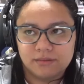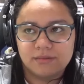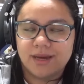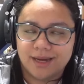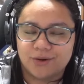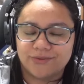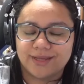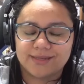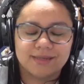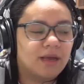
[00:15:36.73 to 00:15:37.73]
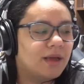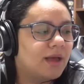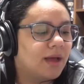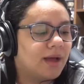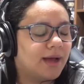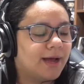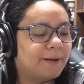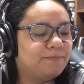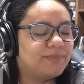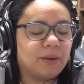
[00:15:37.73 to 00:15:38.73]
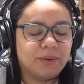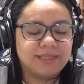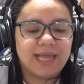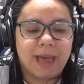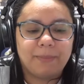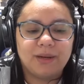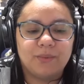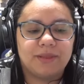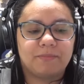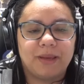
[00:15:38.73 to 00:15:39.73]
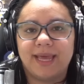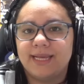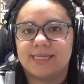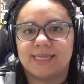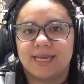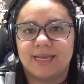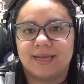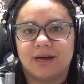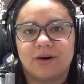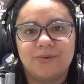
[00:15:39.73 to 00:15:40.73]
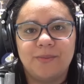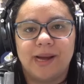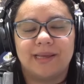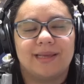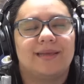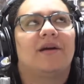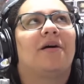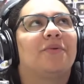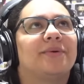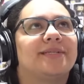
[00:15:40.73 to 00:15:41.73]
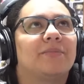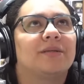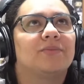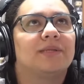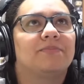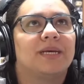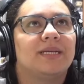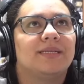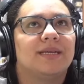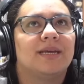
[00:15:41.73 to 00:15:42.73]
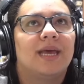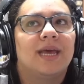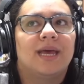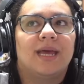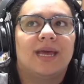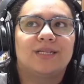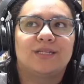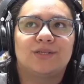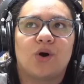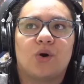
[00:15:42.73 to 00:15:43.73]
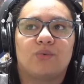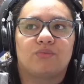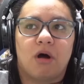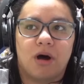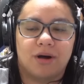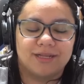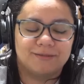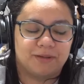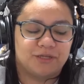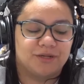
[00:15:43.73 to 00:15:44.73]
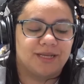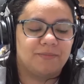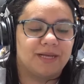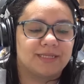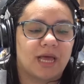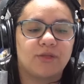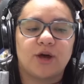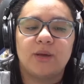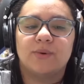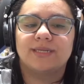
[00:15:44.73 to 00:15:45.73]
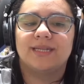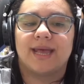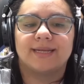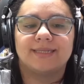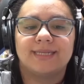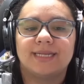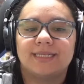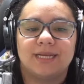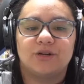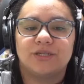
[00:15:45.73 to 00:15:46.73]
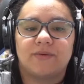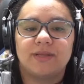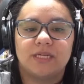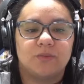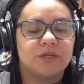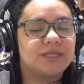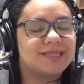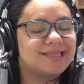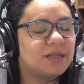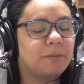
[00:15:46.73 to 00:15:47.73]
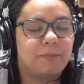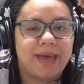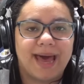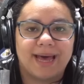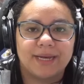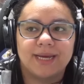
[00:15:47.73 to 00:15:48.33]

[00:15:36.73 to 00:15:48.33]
I know this. Then what's happening with Pacey? Oh my god, what's happening with Pacey? It's so wrong, especially because I thought he was like 16 or 17, which is still bad.